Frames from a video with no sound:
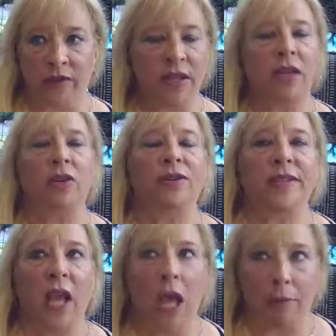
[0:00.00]
Say there's
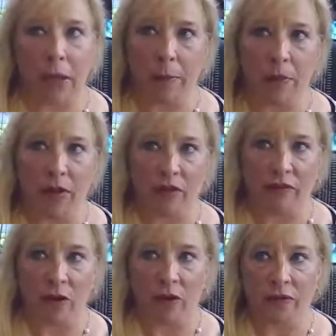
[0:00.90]
10 people
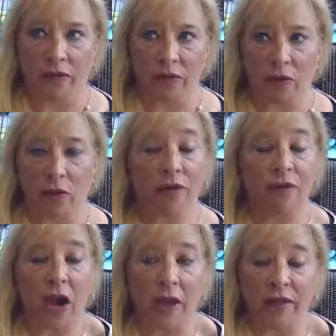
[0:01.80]
involved, or
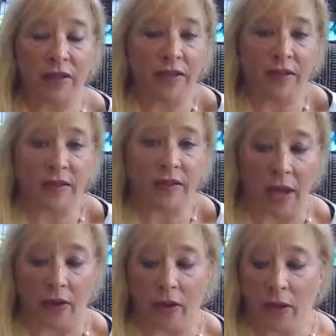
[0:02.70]
5, it doesn't
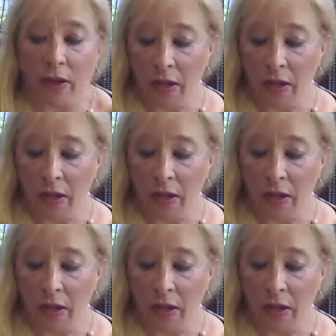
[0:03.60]
matter.